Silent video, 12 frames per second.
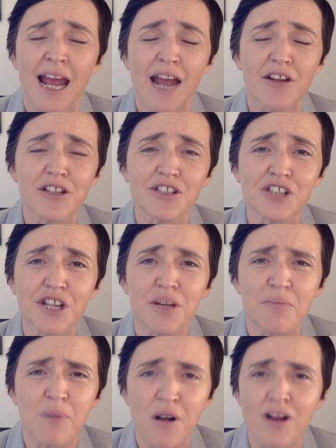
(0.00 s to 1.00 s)
How can she
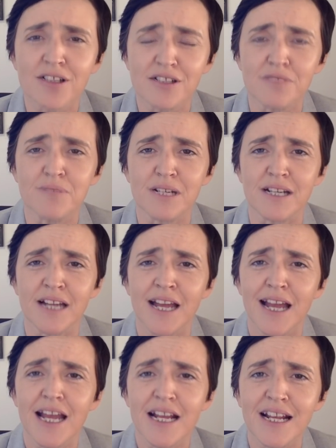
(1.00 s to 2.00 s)
possibly
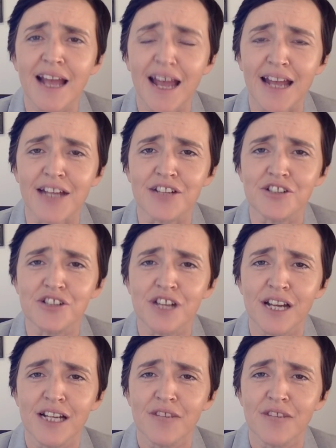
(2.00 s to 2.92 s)
engage